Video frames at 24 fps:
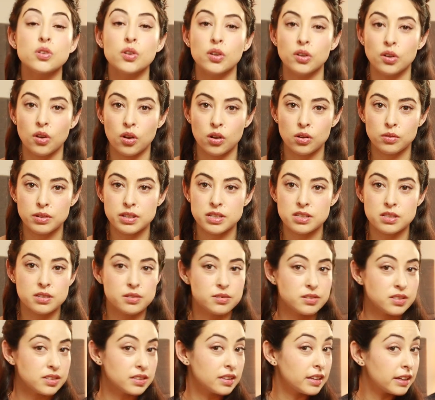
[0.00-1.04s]
you can always
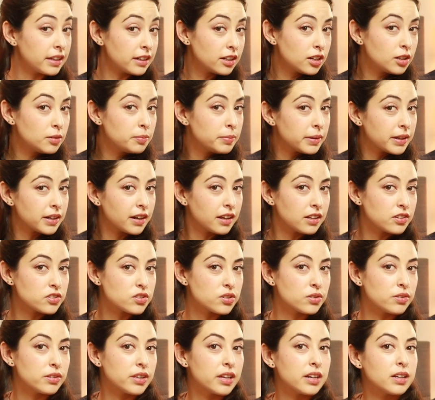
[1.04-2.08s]
loosen later, but I'll
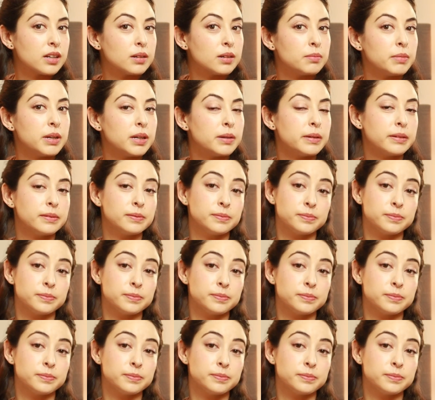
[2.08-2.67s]
show you that in a minute.